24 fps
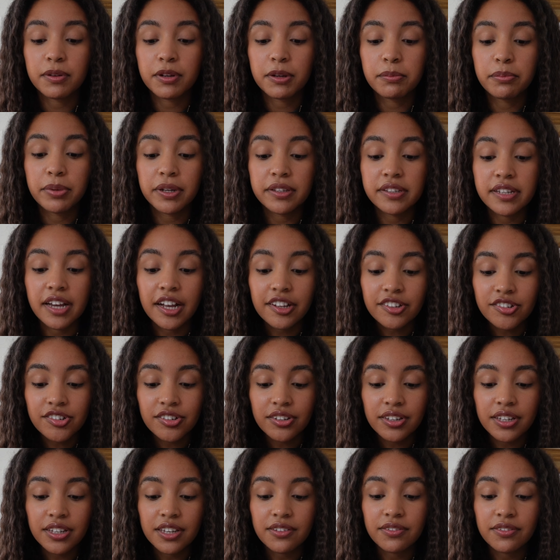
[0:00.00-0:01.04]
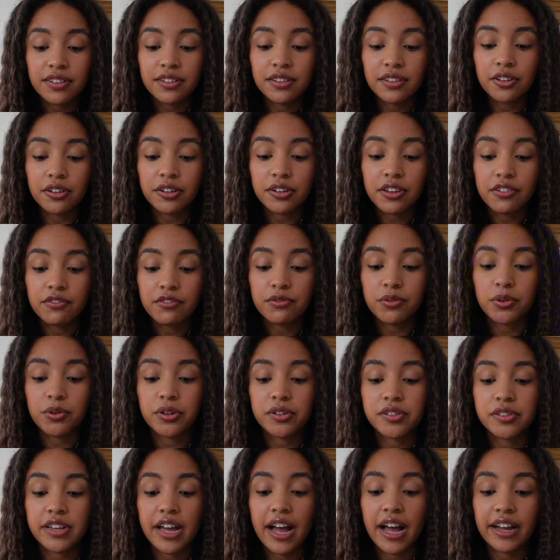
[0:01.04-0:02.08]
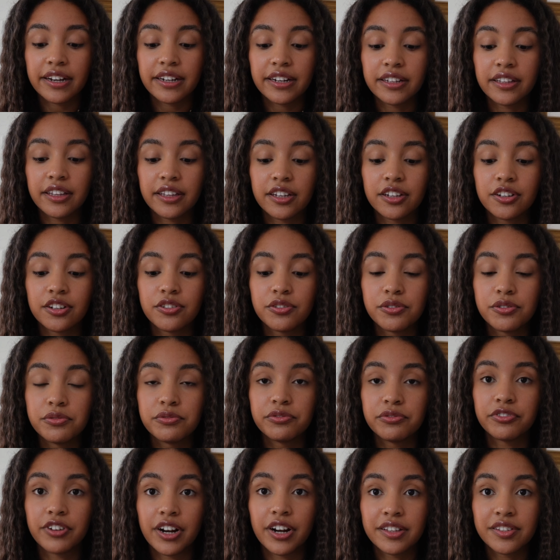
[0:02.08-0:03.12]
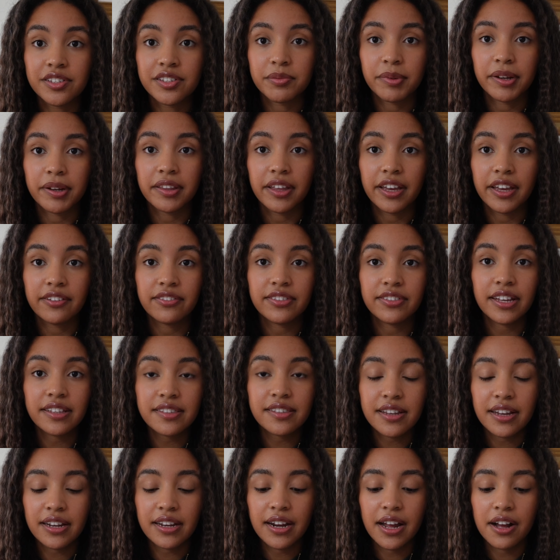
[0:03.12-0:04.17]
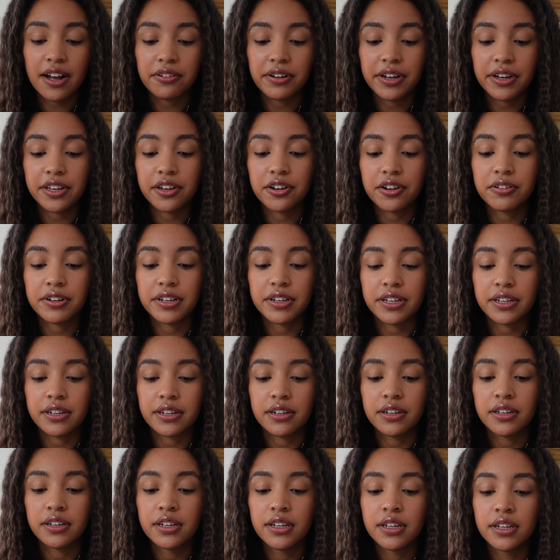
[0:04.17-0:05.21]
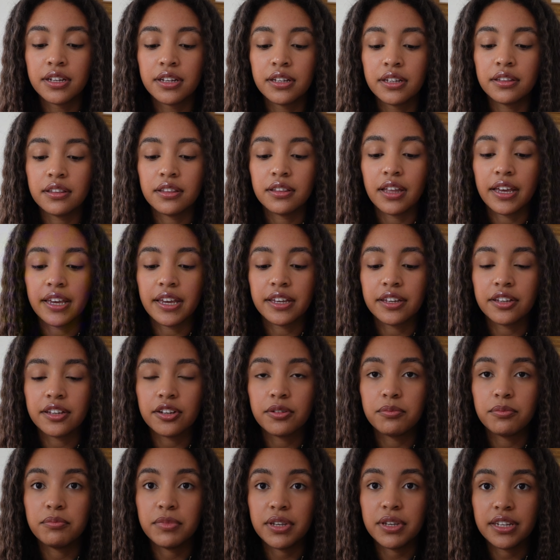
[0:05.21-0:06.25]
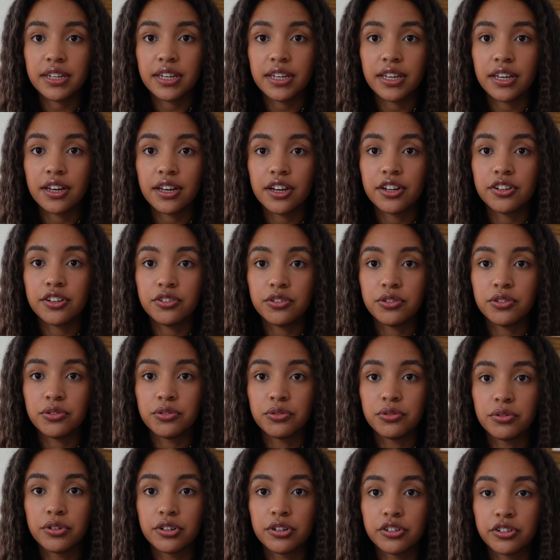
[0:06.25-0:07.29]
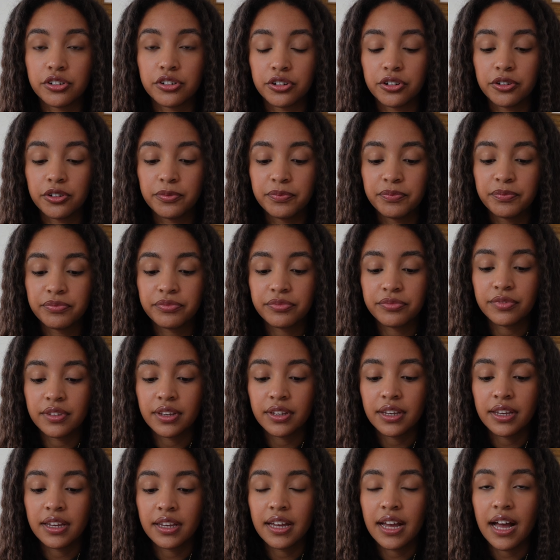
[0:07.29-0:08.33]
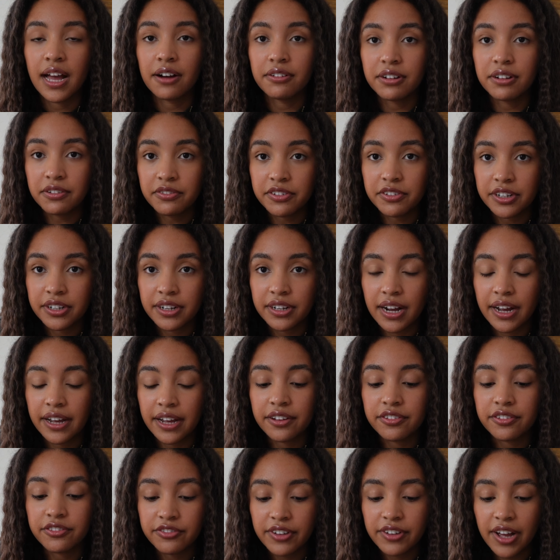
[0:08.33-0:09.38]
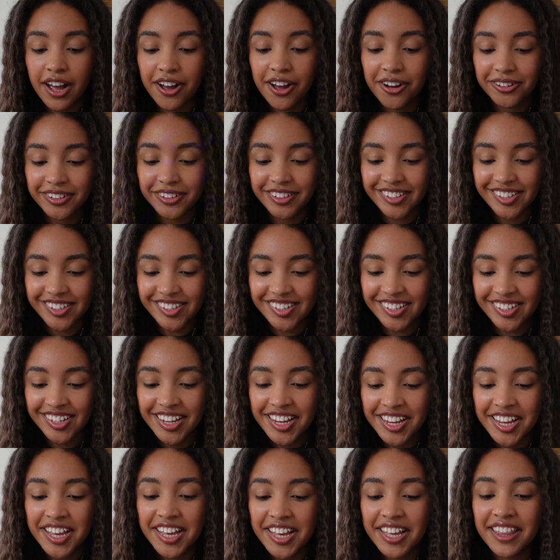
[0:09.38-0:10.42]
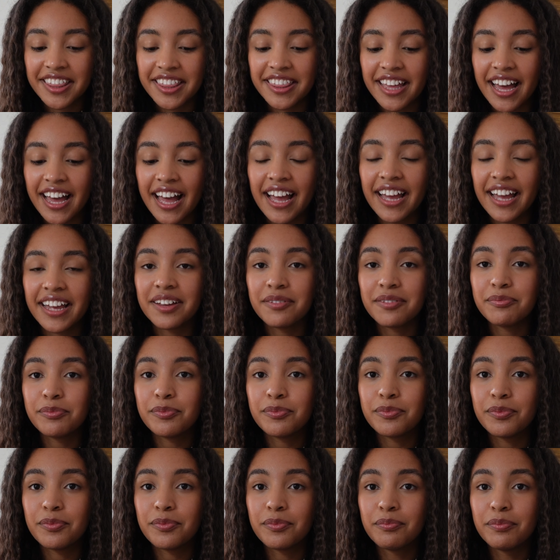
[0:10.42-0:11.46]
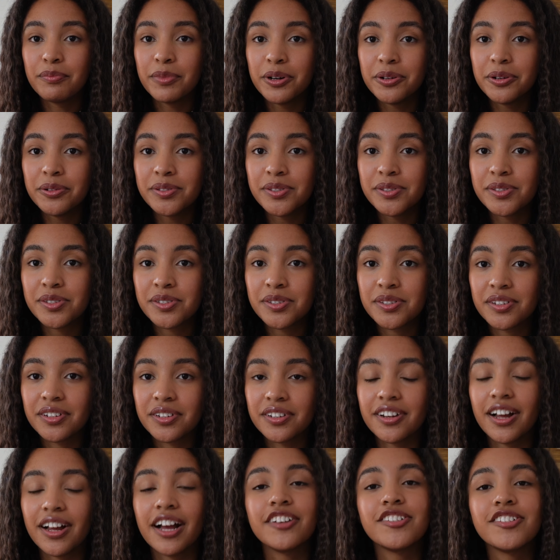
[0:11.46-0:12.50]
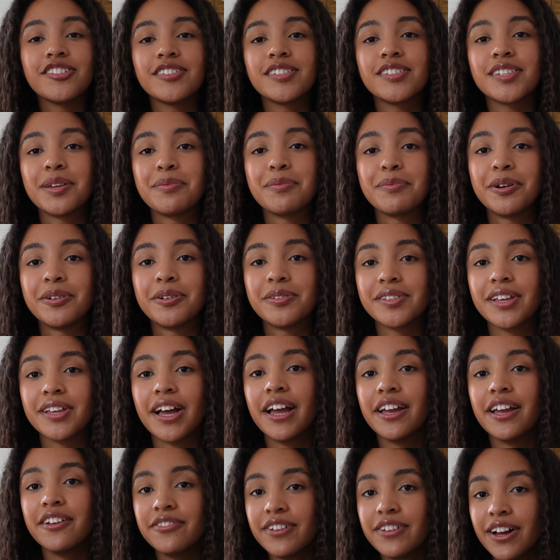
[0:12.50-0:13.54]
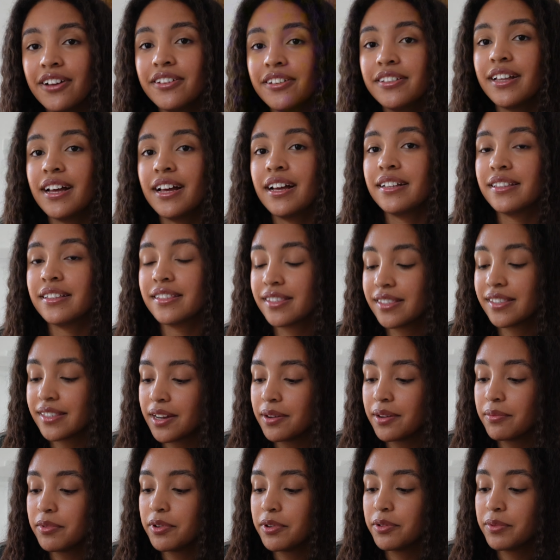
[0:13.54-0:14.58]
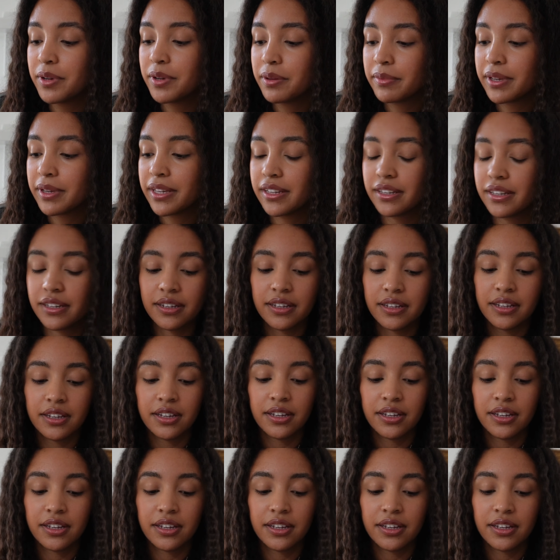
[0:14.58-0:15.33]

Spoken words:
potentially even looking forward to adding like a new friend to my life. That's kind of how I go in, like meeting a new girl. However, I have found that I found that some women